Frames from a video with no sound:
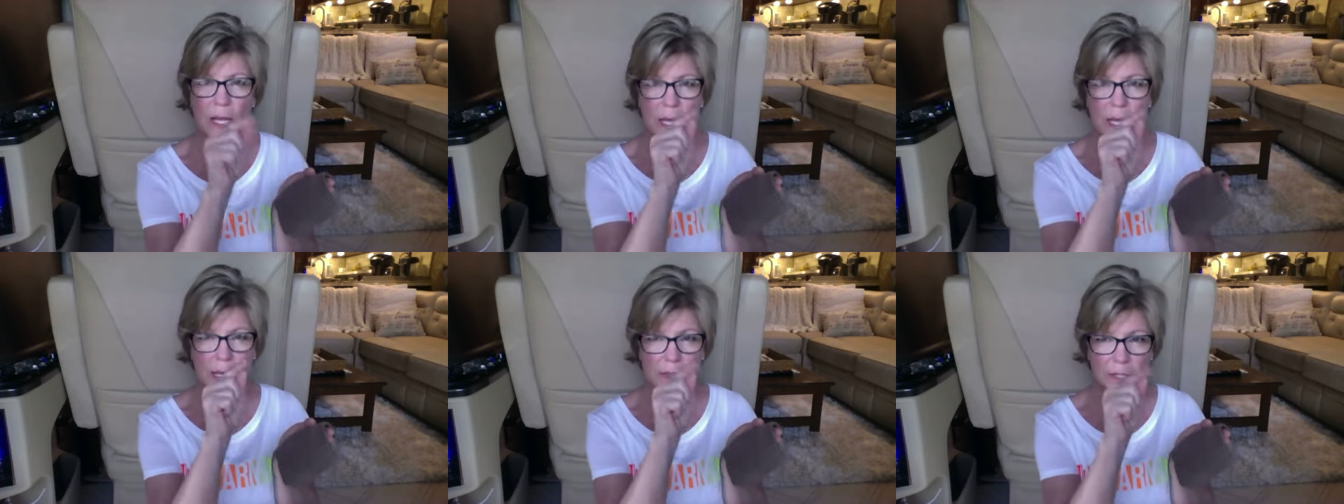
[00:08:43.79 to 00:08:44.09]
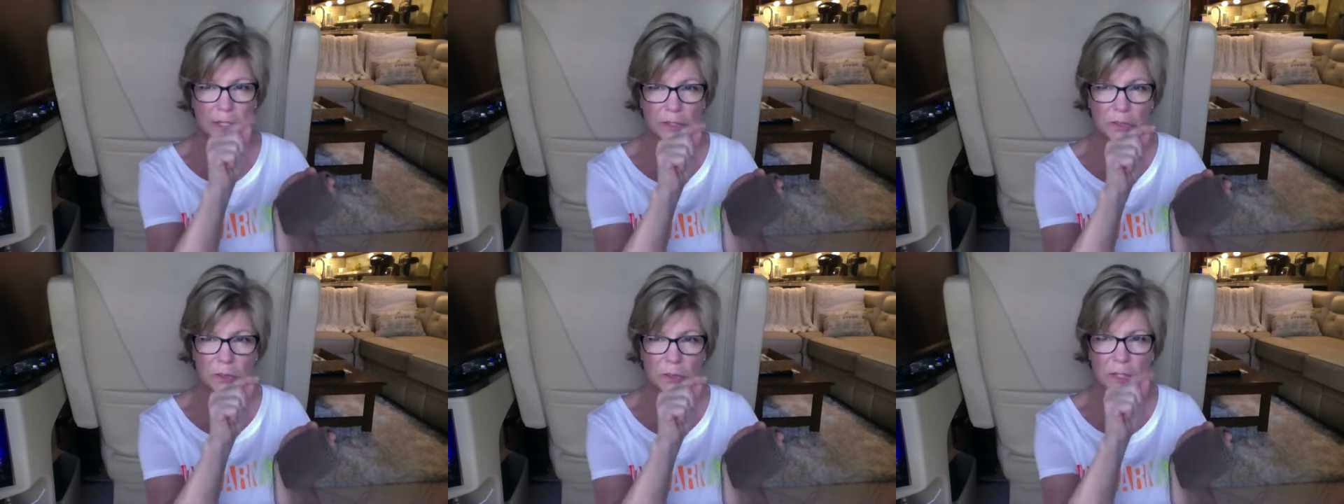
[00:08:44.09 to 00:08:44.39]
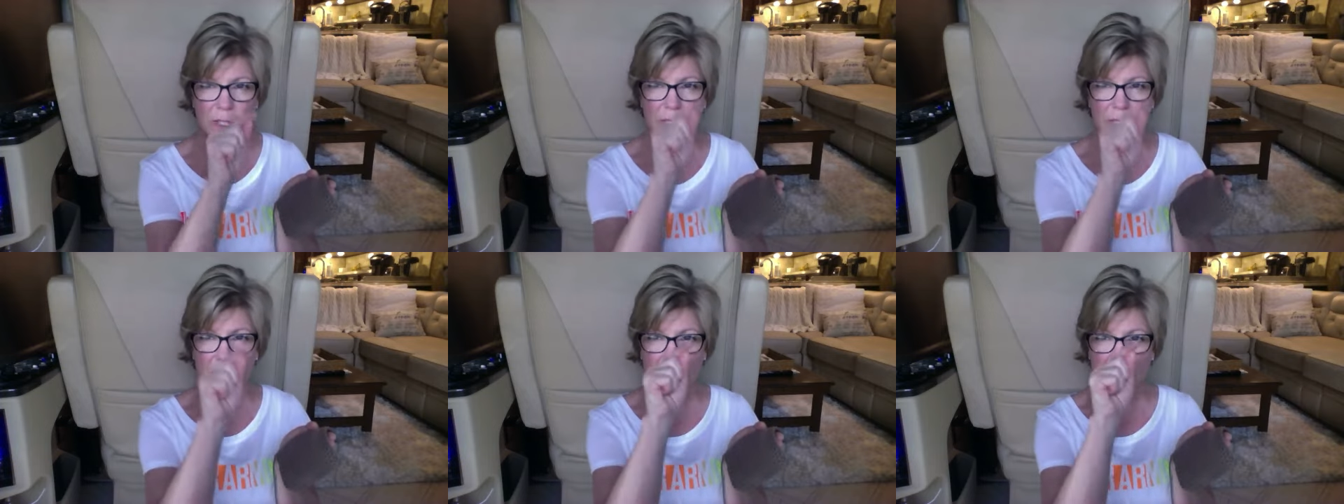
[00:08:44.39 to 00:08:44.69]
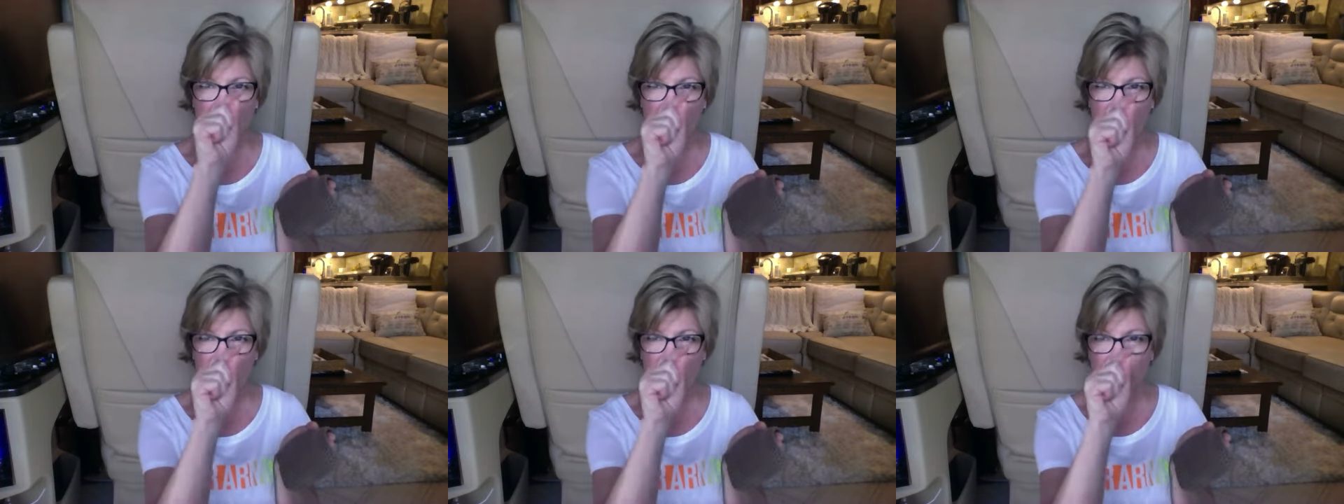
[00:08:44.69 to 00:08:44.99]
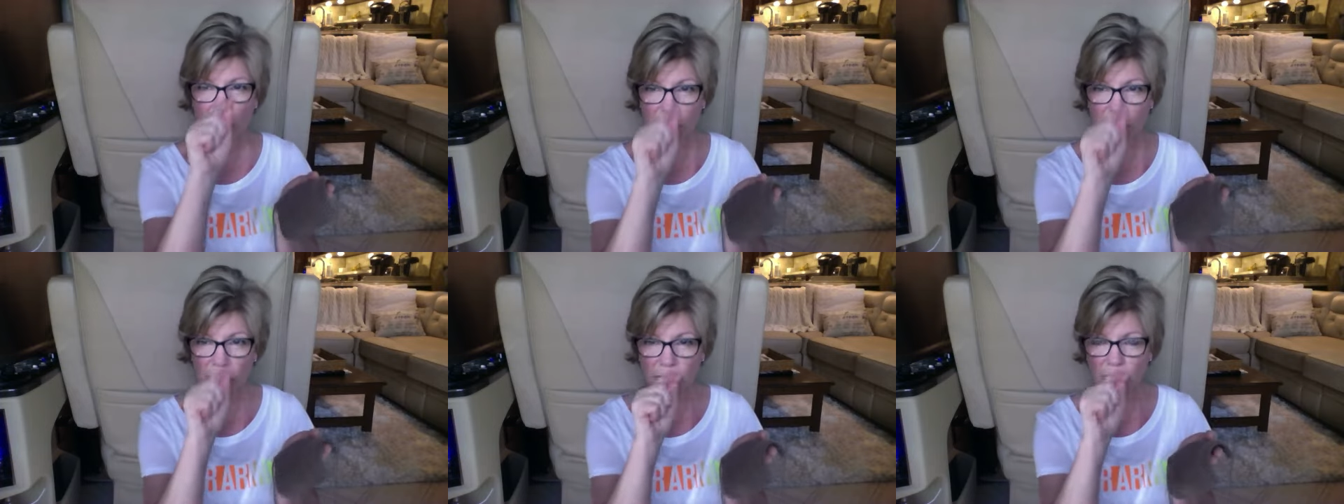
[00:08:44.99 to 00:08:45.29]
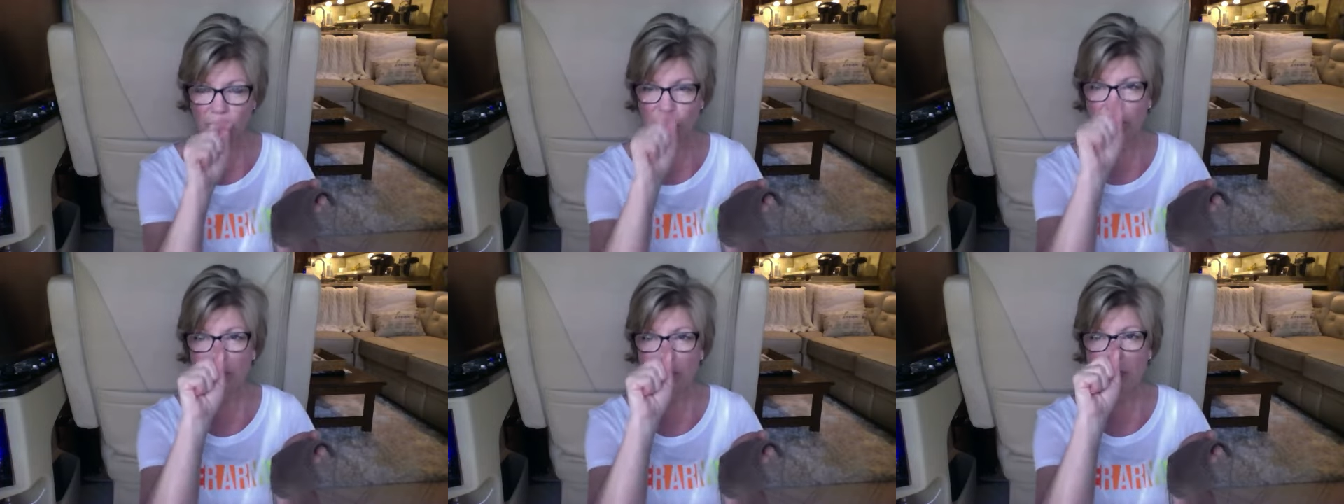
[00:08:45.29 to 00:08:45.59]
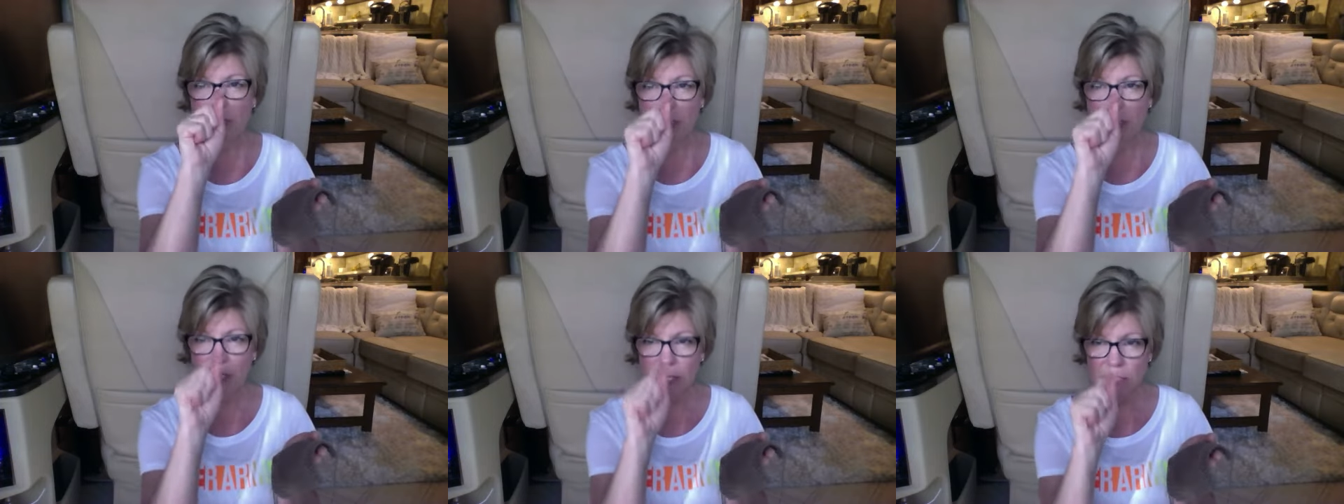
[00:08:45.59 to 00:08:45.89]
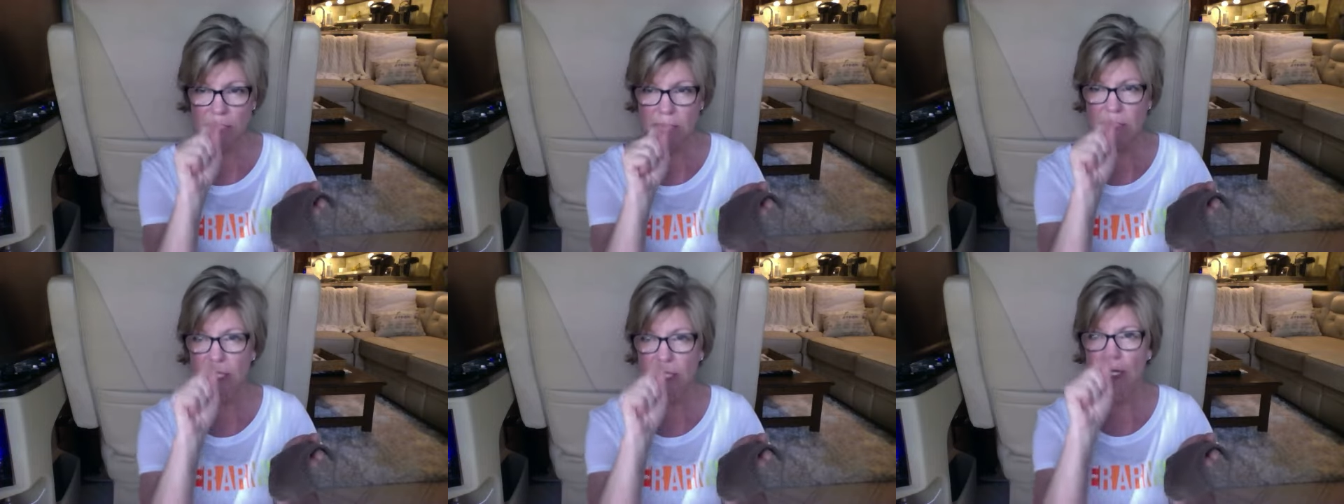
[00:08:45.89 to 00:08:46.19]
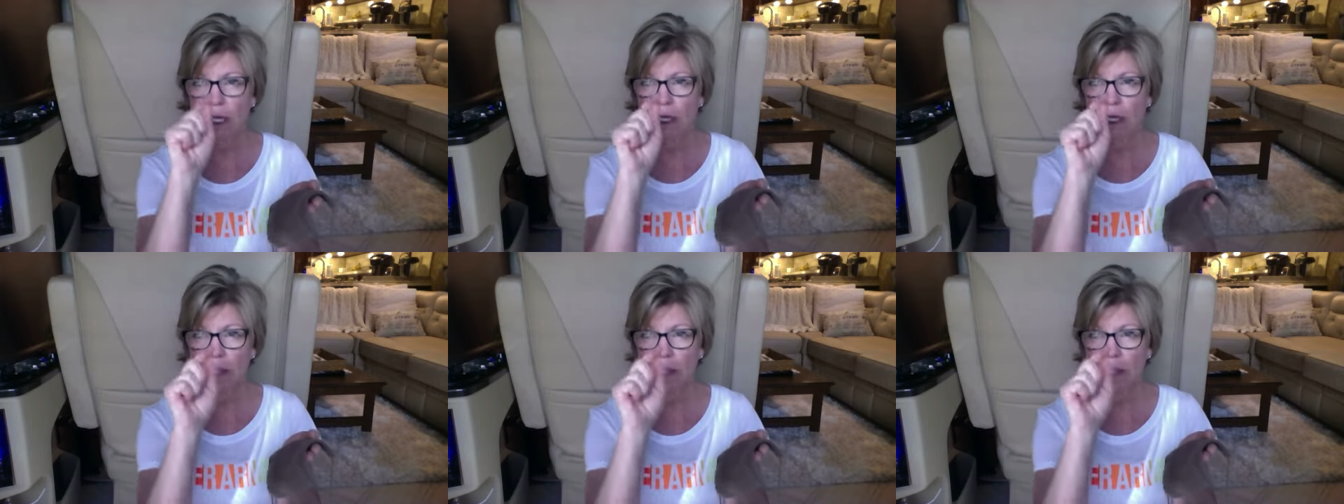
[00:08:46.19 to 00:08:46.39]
and then you can count the little V's